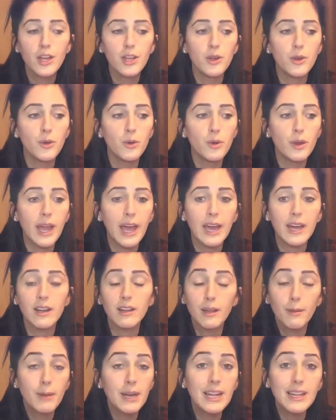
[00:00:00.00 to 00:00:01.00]
You can
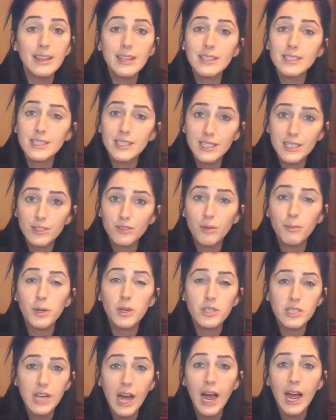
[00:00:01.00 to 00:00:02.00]
eliminate these things from
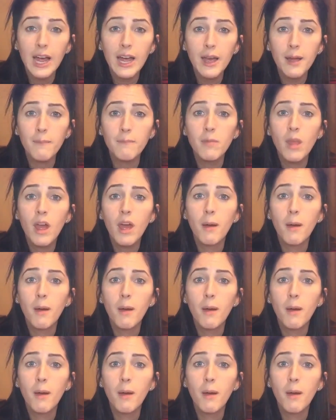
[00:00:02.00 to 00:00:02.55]
your diet,